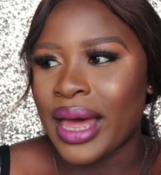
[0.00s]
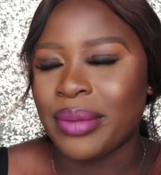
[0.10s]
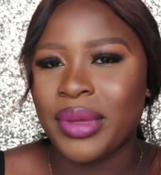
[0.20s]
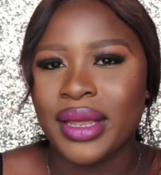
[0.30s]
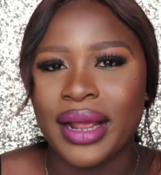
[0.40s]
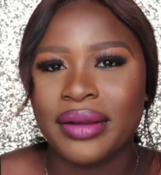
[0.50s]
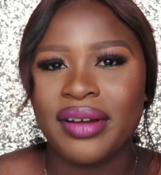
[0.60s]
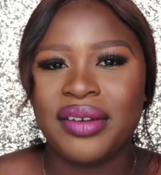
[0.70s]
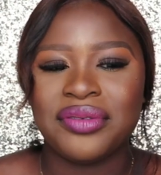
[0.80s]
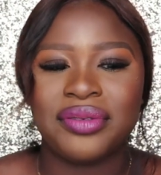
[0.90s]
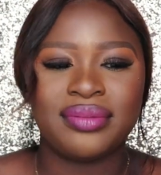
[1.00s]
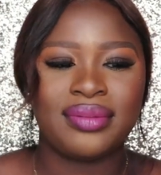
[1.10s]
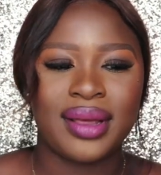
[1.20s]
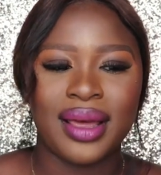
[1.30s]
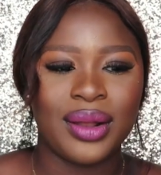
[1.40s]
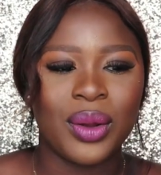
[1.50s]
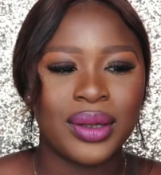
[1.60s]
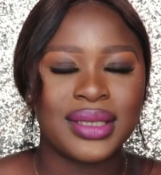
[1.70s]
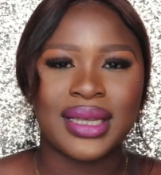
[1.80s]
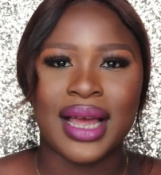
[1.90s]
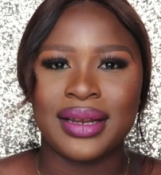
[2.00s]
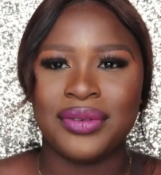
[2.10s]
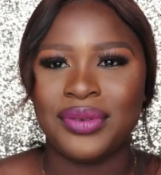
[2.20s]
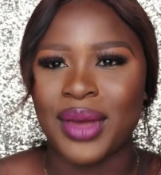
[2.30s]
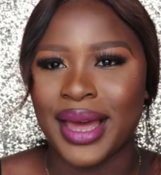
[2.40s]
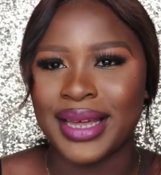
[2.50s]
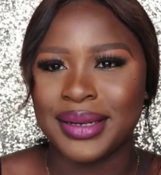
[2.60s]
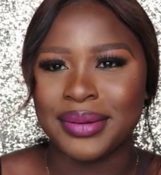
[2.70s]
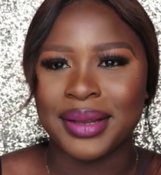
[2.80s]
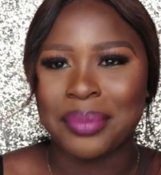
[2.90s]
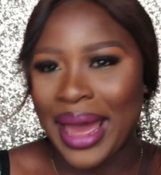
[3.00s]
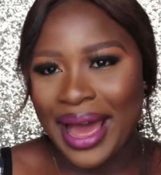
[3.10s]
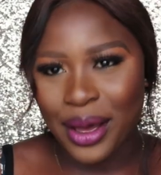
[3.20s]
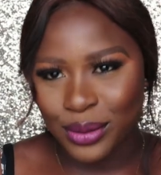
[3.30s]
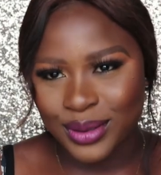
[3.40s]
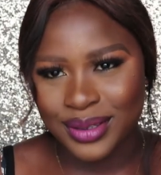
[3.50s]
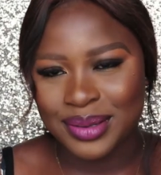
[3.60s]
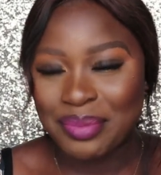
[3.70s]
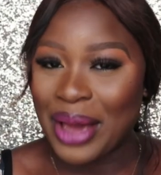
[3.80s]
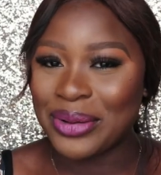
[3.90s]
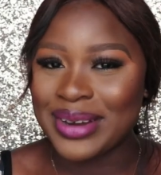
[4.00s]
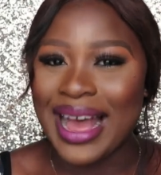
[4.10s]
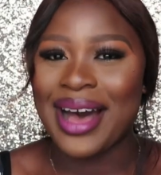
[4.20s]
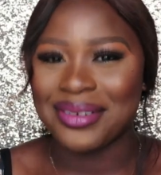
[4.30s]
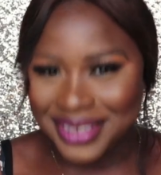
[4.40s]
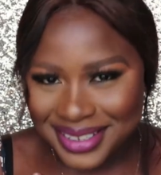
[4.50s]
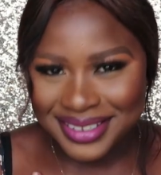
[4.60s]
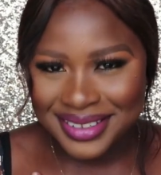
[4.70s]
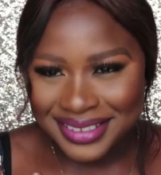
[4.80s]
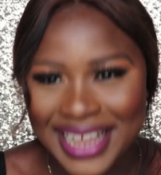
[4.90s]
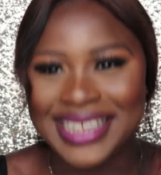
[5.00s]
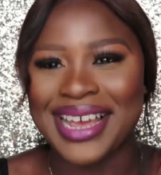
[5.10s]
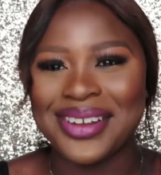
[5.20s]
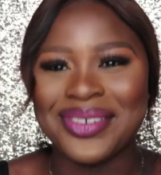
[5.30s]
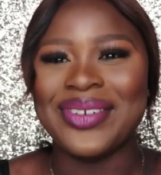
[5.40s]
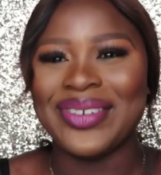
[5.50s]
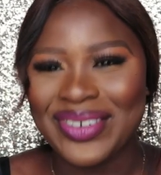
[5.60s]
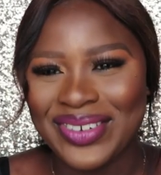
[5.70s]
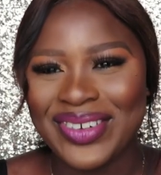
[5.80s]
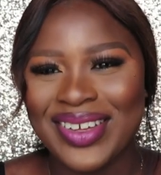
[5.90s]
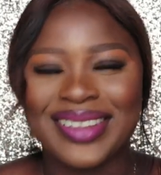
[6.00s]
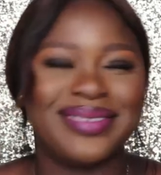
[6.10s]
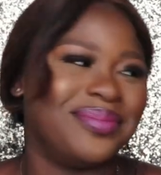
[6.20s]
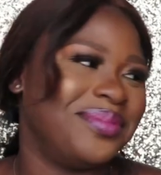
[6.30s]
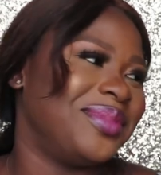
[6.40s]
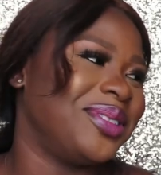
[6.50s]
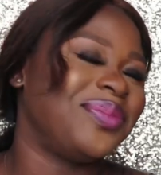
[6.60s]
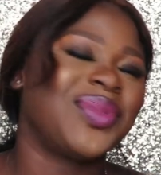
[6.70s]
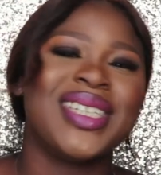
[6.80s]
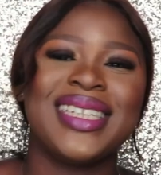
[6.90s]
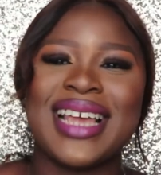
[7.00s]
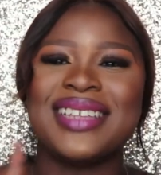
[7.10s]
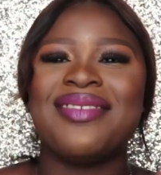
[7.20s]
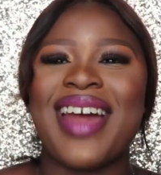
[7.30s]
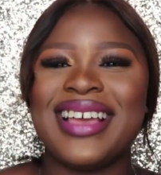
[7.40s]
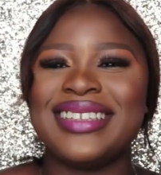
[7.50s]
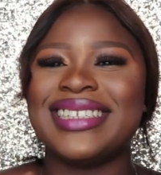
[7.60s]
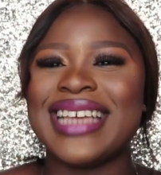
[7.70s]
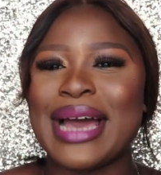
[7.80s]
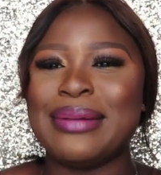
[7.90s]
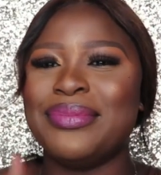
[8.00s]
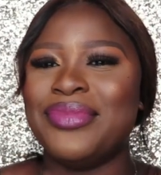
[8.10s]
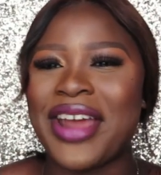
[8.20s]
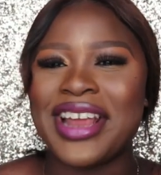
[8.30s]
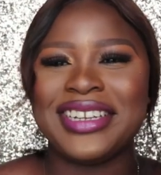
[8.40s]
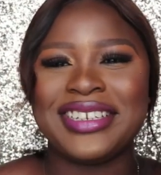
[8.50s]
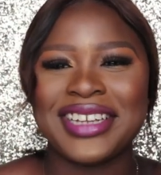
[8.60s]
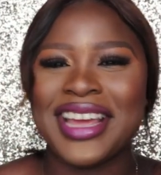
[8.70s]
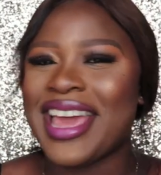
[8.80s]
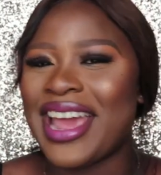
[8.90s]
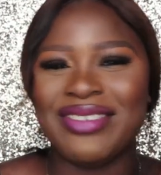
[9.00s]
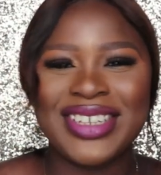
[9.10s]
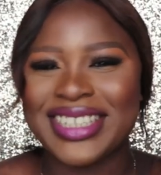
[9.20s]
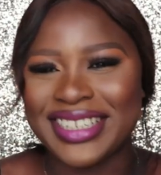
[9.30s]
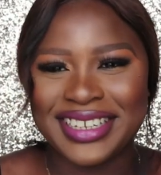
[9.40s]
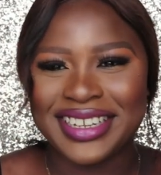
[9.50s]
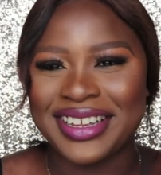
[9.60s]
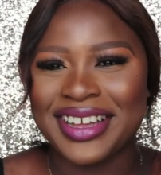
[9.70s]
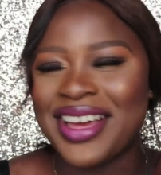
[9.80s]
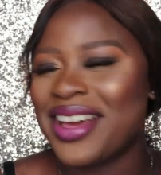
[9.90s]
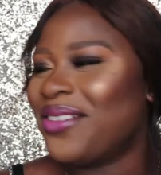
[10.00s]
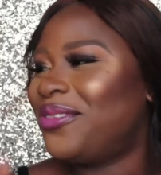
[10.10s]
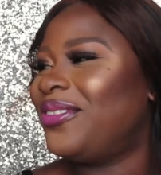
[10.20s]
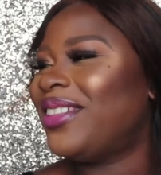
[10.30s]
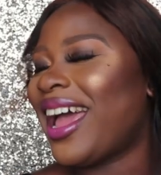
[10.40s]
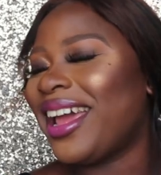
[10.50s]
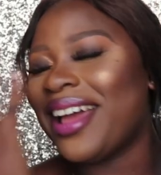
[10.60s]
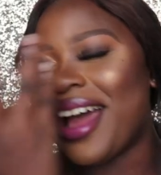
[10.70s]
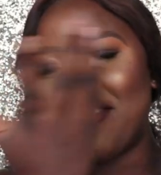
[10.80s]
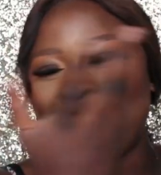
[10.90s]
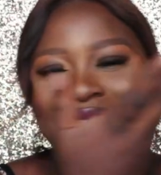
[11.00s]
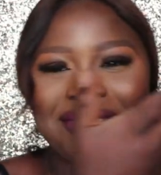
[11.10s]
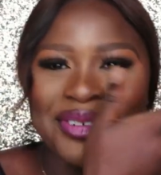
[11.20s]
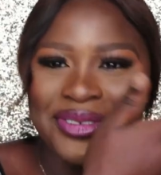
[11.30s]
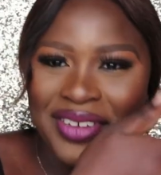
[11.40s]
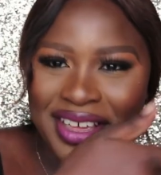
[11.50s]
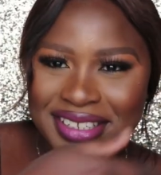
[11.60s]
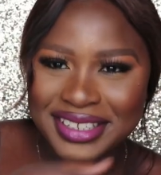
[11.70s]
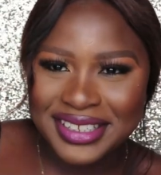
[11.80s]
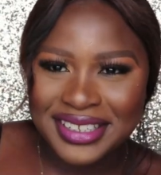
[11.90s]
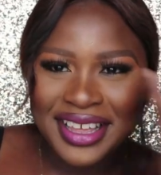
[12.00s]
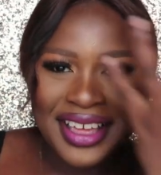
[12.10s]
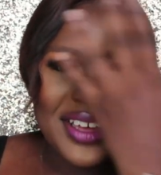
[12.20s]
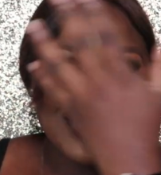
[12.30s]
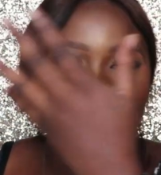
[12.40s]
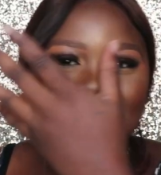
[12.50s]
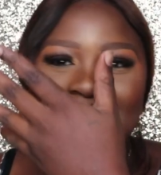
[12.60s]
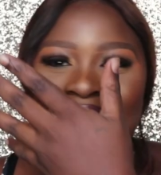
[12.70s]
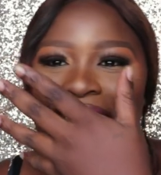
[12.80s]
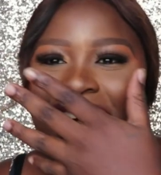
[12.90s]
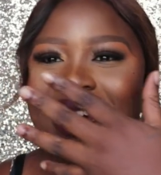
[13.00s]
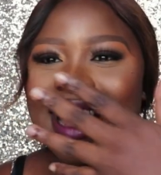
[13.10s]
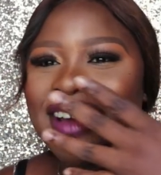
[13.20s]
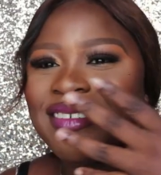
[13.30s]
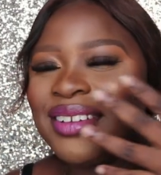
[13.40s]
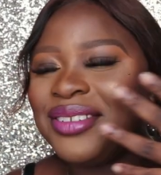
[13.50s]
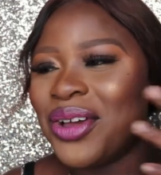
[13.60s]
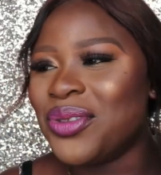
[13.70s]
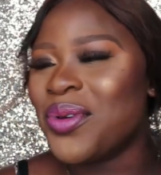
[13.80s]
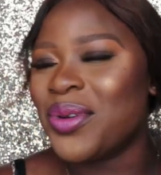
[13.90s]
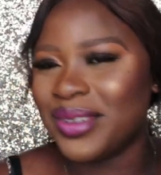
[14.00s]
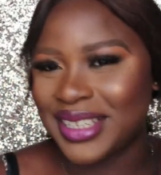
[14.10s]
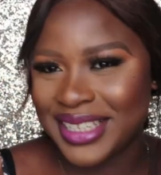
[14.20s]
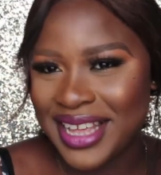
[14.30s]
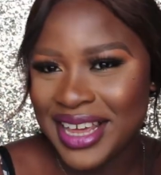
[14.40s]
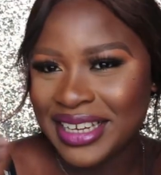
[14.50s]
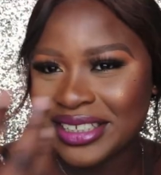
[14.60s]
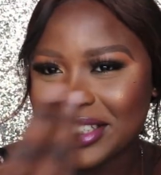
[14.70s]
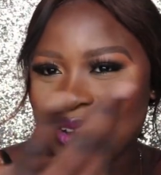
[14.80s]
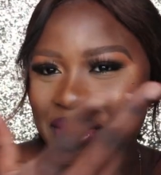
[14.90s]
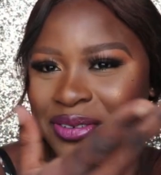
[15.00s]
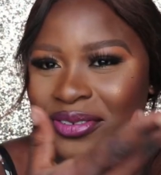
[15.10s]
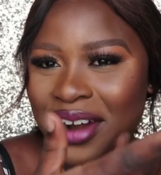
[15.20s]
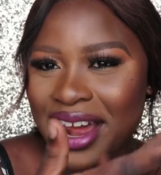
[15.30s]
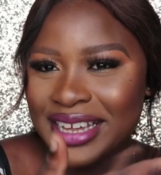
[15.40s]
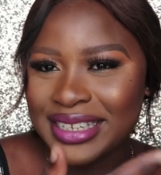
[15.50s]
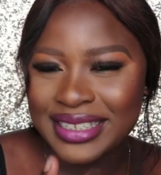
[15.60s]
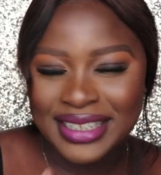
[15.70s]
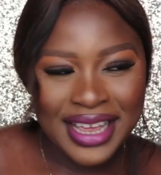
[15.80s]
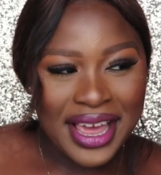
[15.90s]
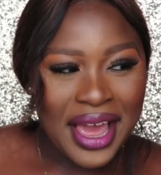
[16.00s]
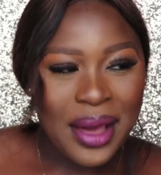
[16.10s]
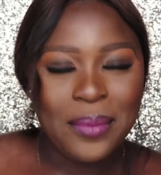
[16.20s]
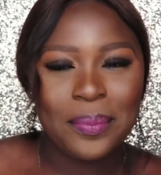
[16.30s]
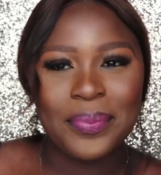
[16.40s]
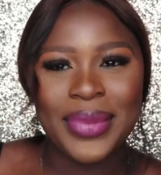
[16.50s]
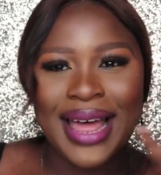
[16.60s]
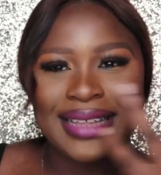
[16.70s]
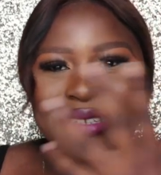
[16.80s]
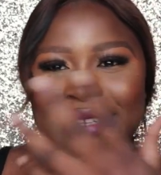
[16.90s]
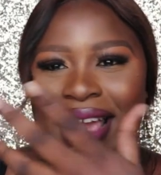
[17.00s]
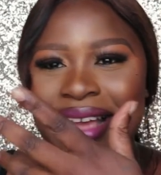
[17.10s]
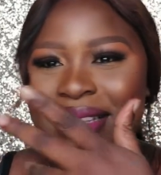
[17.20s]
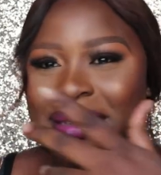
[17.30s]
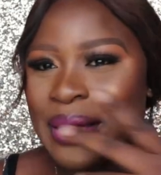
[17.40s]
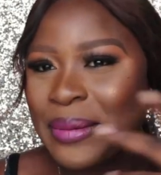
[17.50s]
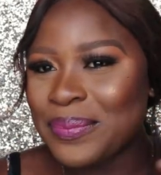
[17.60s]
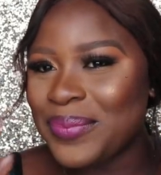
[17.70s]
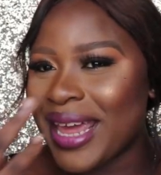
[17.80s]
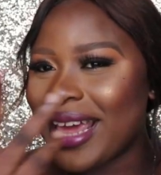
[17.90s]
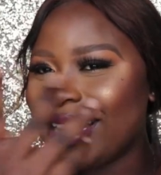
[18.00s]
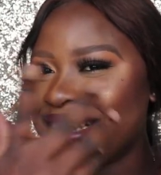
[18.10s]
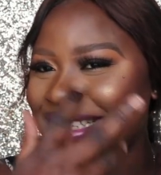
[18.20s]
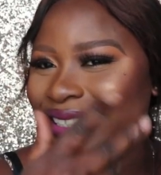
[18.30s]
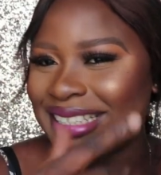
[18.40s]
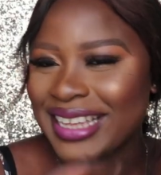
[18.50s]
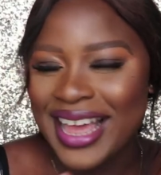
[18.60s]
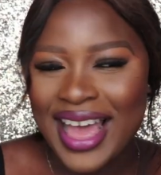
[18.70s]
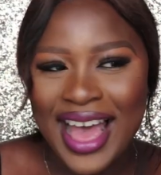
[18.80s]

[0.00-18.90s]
I crave a lot, and if you are in my own house that I know, there's rice, yam, bread, everything flying around your face, flying around your nose, jollof rice, plantain, beans,